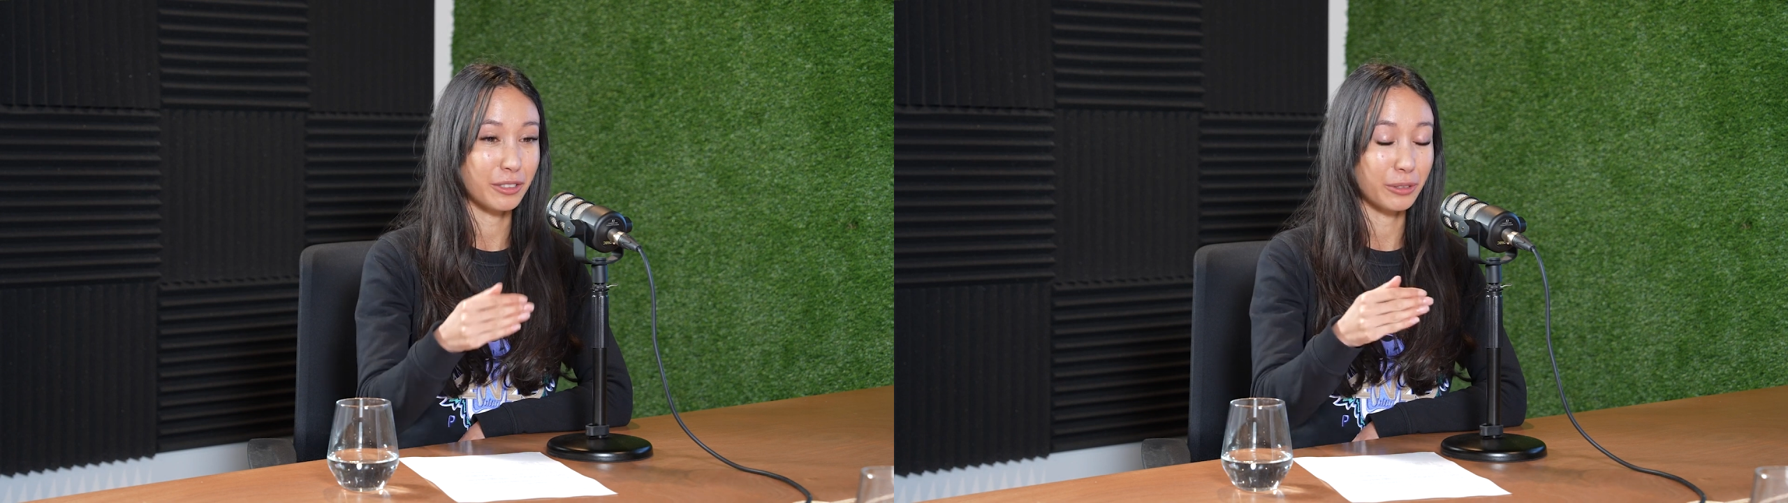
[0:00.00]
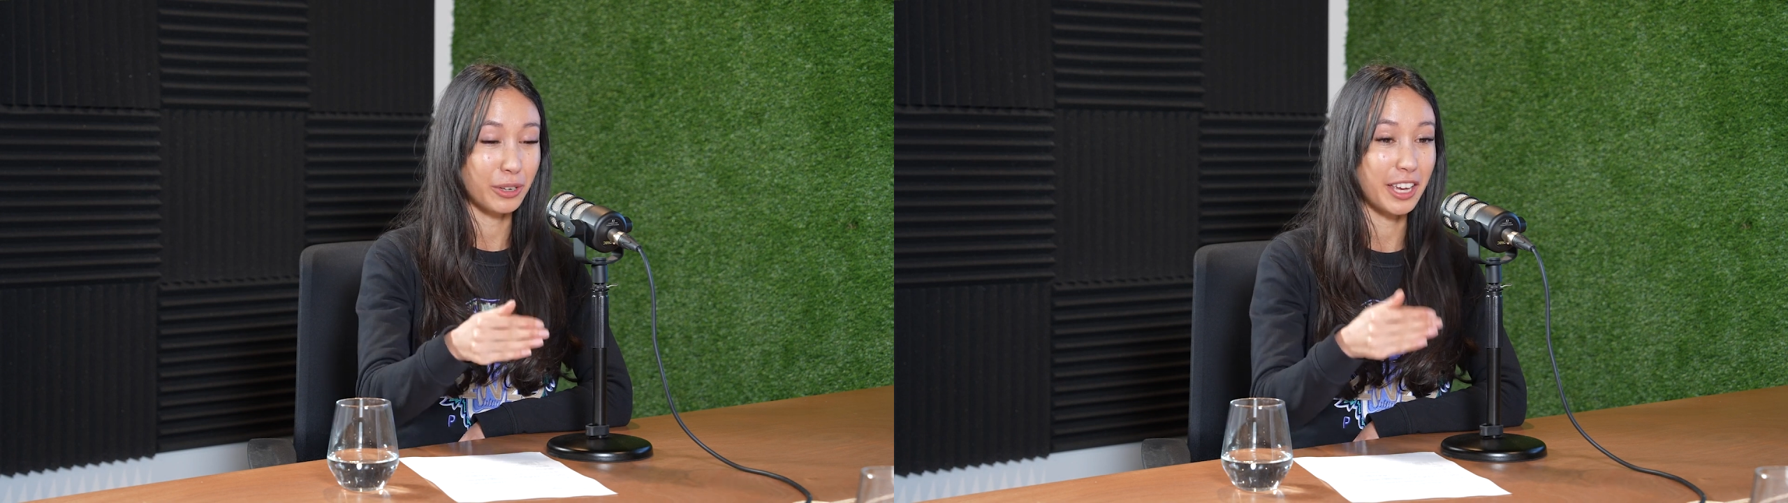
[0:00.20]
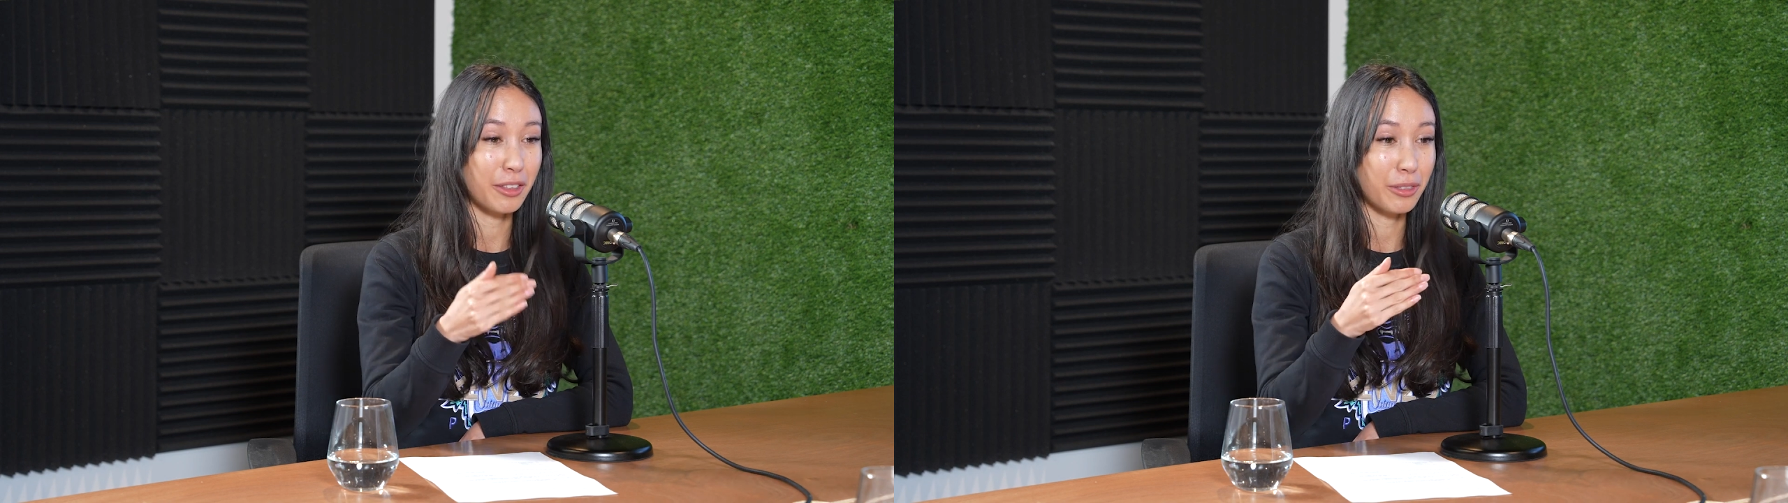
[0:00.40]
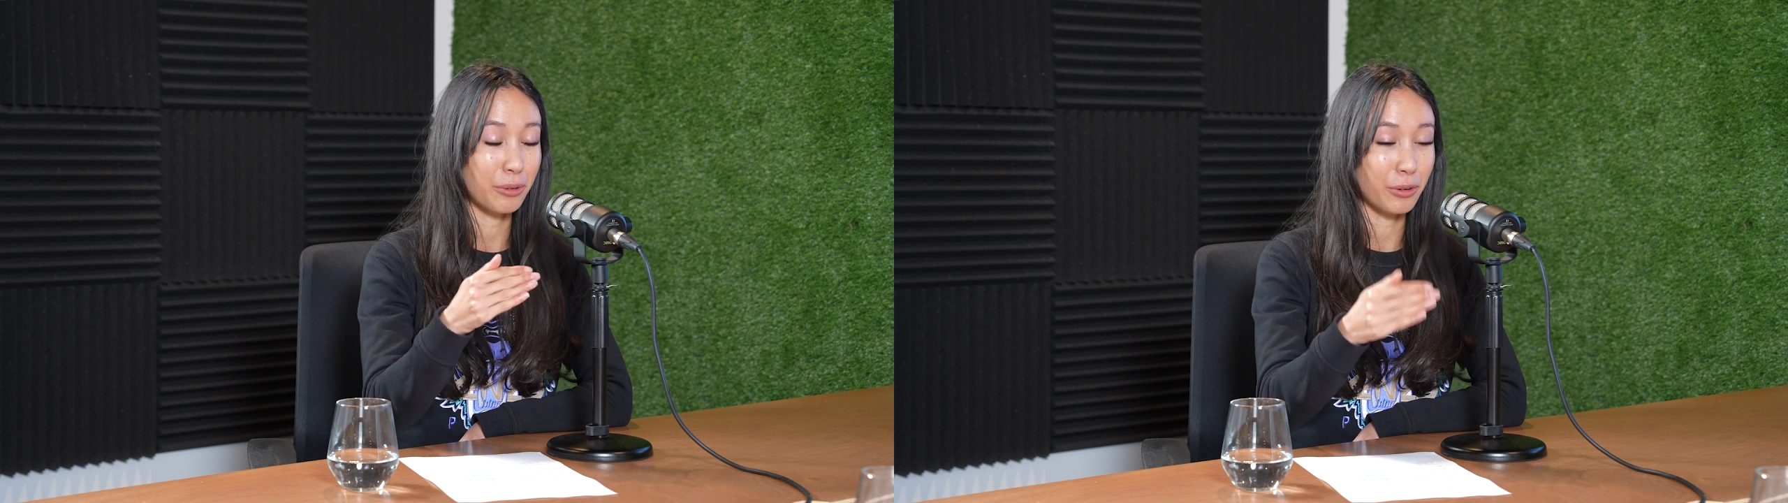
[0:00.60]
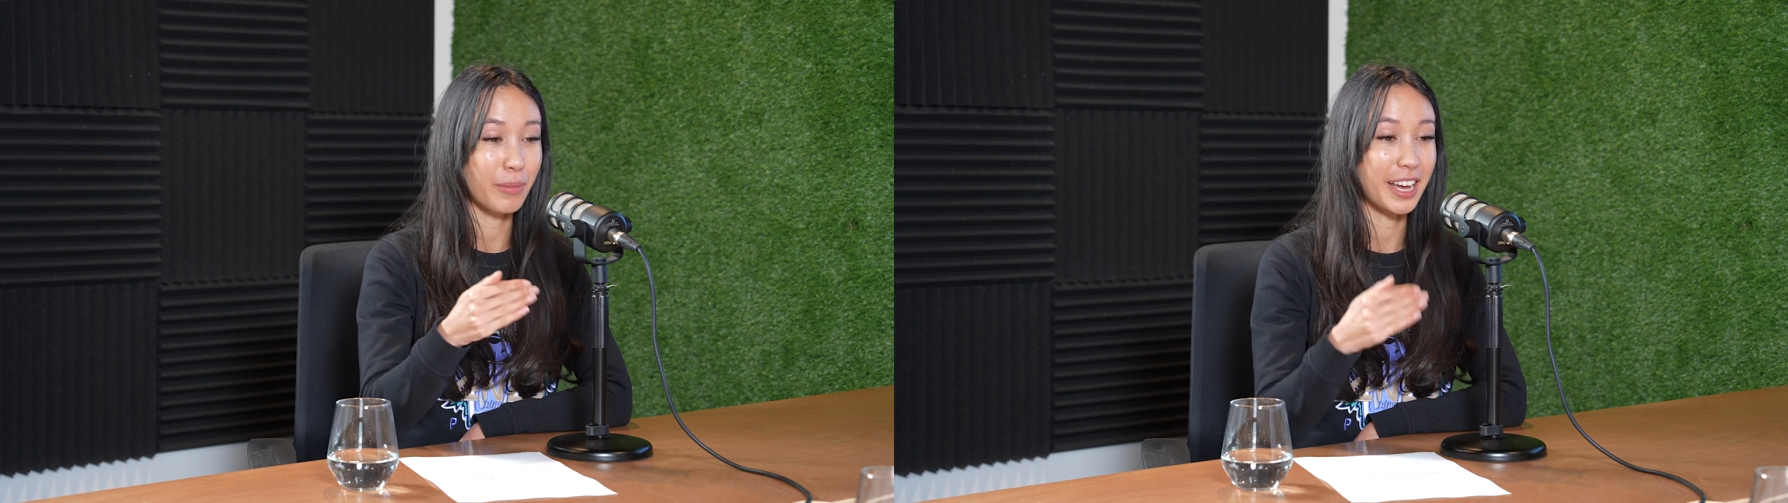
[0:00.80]
looking
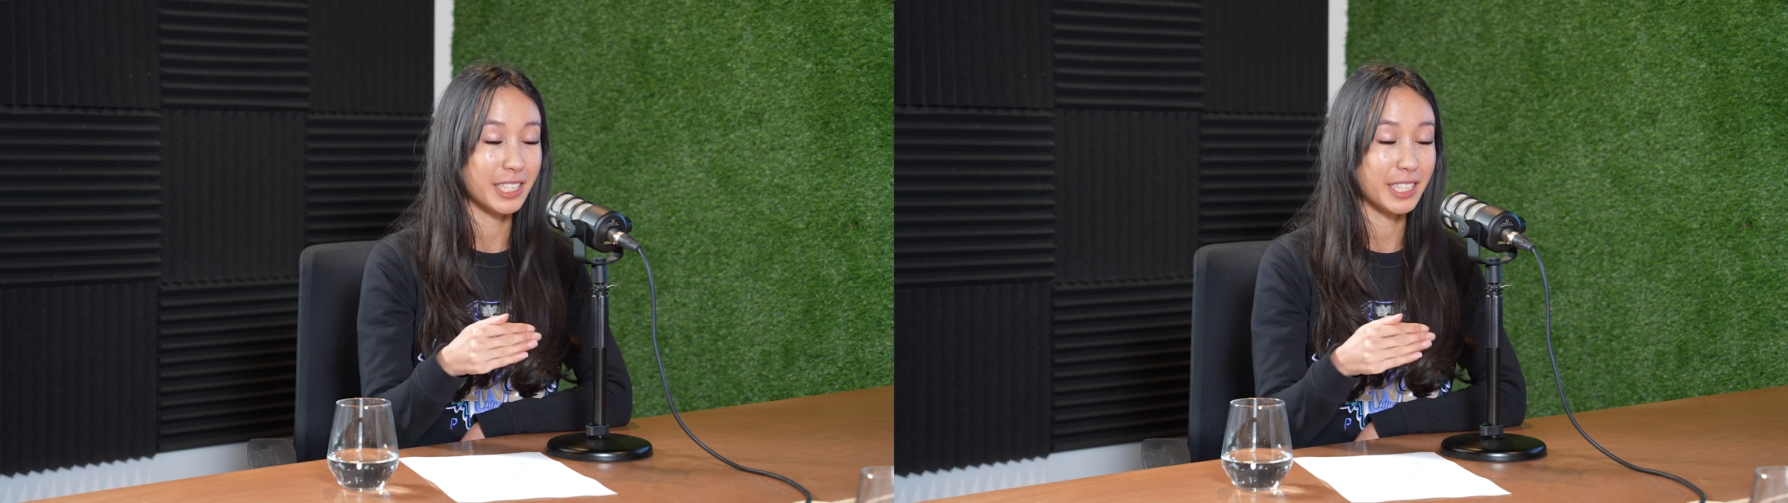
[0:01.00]
through my